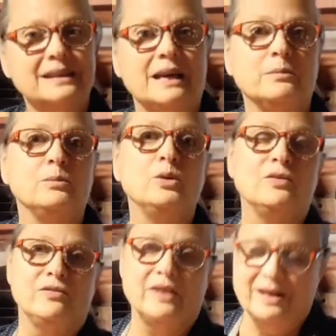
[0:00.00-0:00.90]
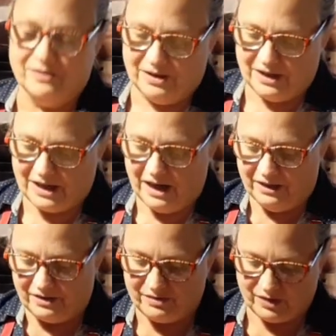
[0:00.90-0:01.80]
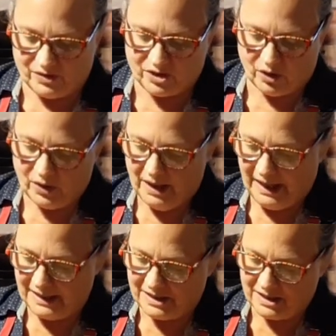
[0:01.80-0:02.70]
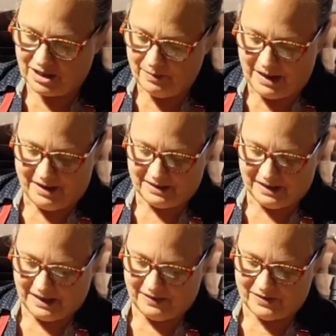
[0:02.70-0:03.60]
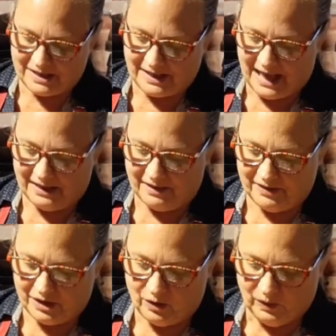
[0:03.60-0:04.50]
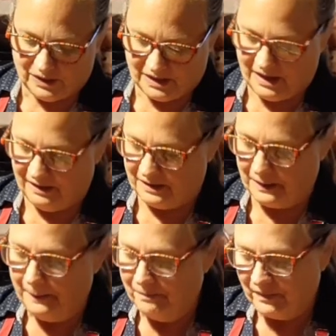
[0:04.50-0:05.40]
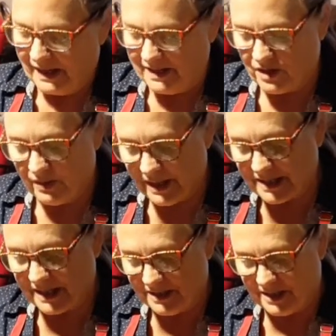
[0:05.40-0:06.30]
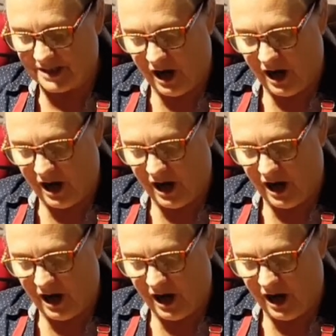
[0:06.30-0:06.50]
and move the flavor and the color through. So it's the turmeric that gives it that lovely golden color. And so this can just